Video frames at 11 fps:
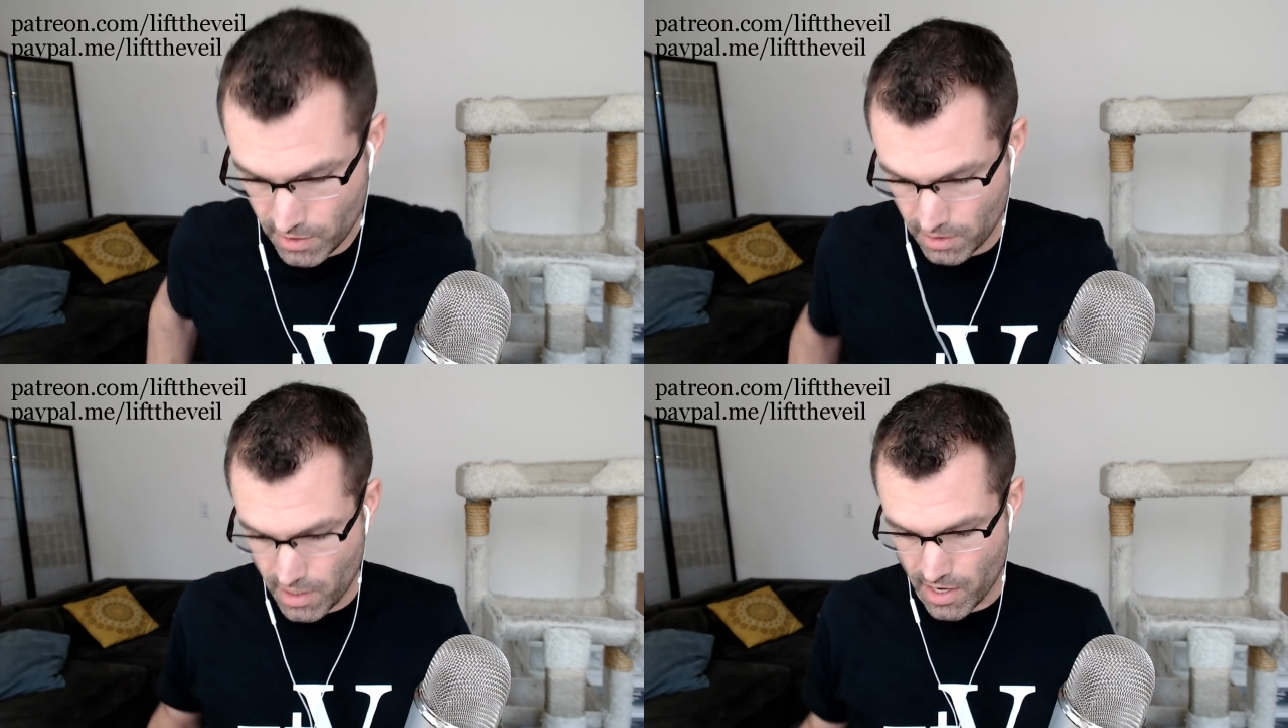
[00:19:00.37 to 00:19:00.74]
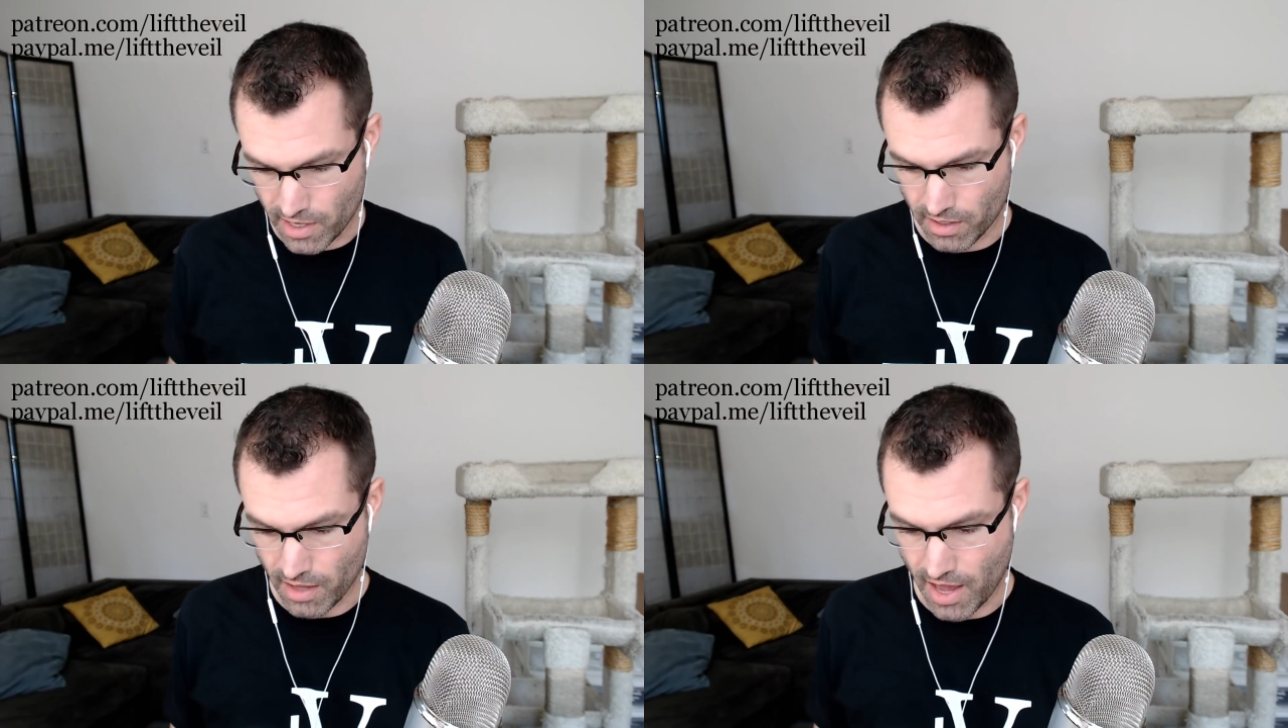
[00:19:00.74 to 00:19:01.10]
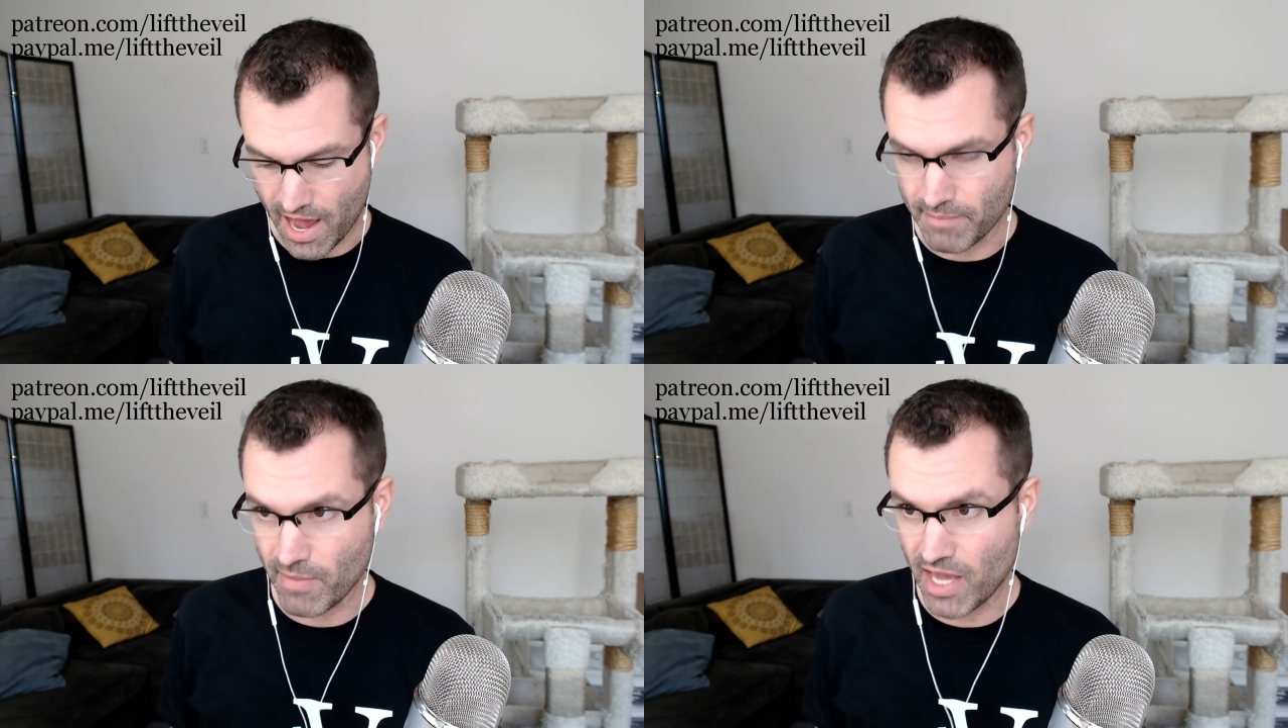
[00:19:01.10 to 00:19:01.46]

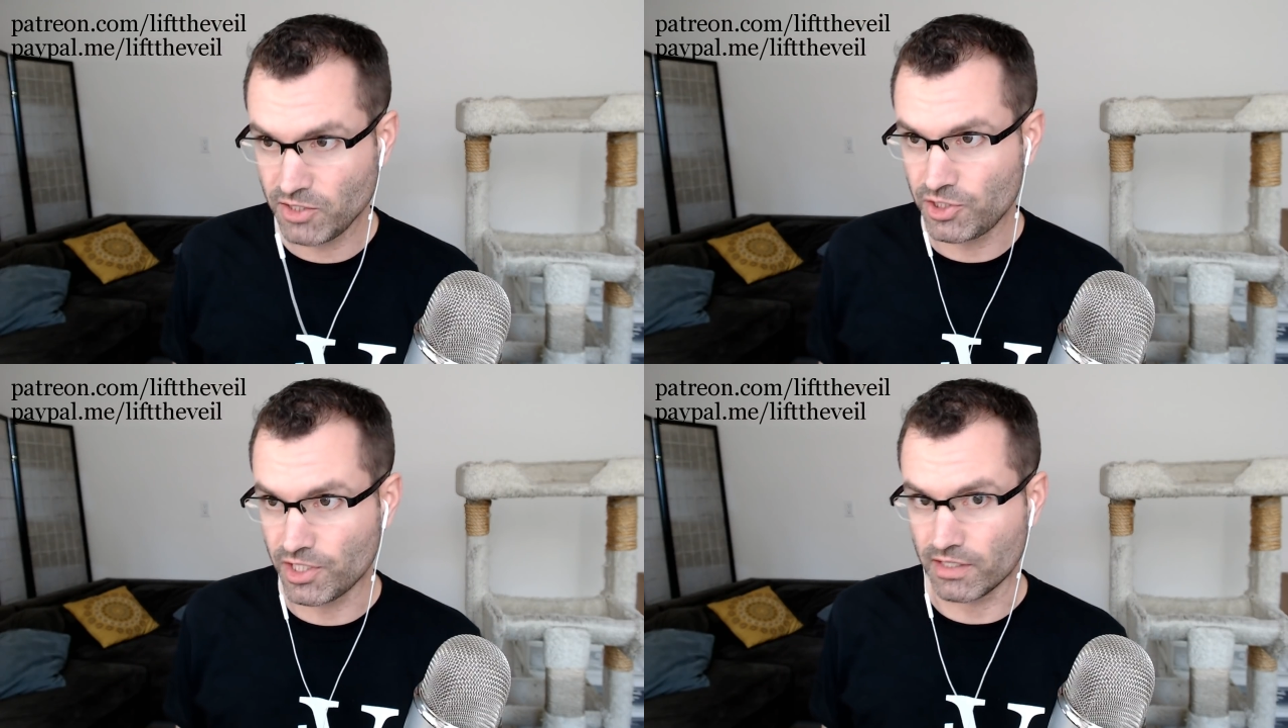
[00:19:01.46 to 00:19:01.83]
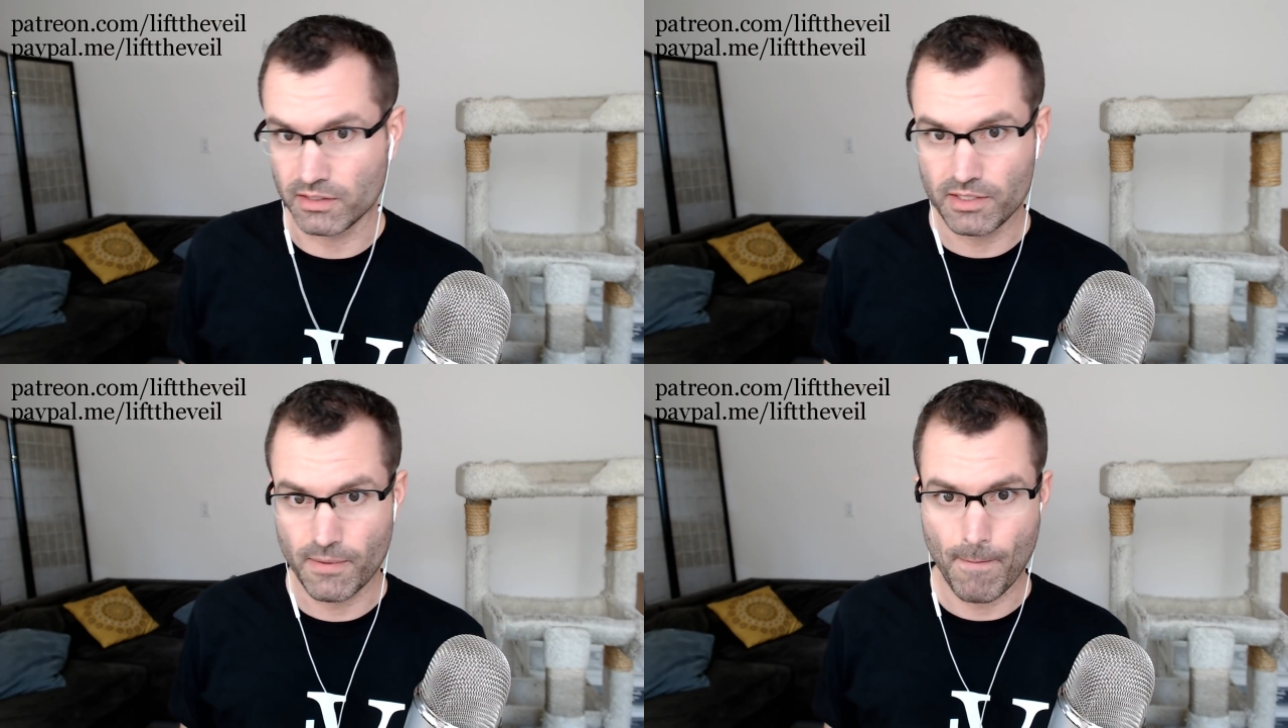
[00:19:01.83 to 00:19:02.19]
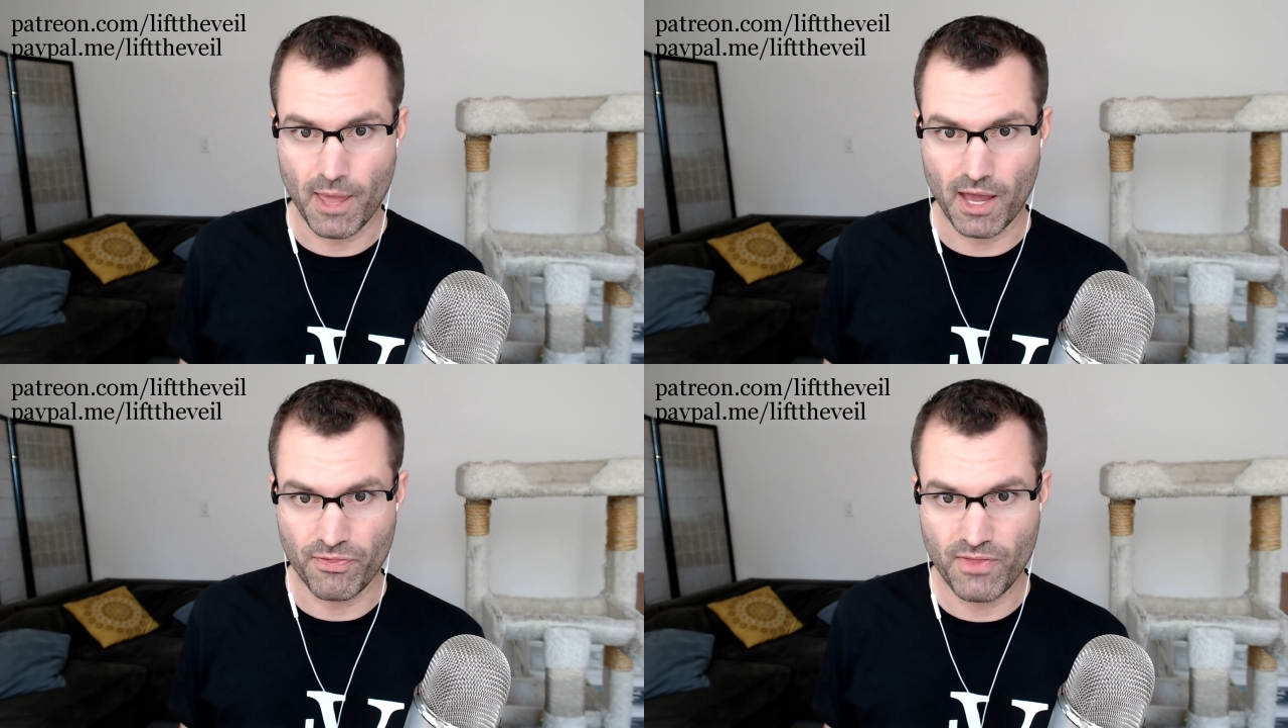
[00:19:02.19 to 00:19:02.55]
I mentioned,
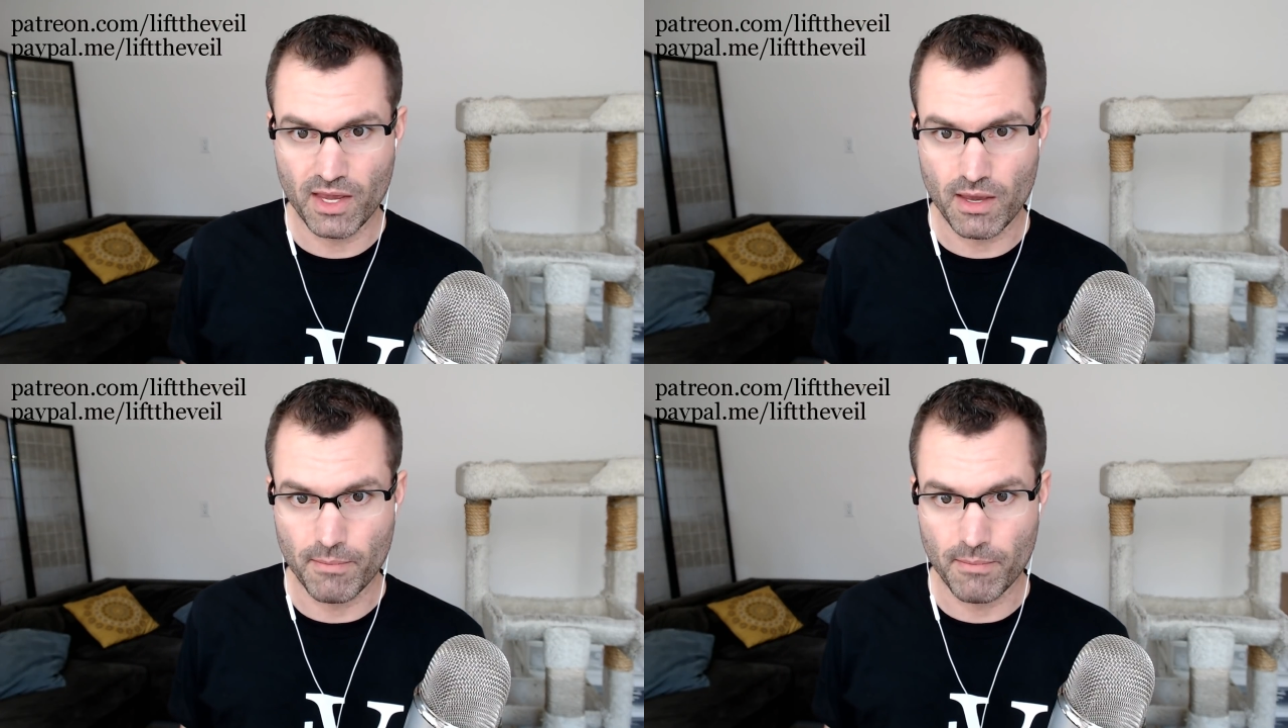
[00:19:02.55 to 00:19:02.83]
I think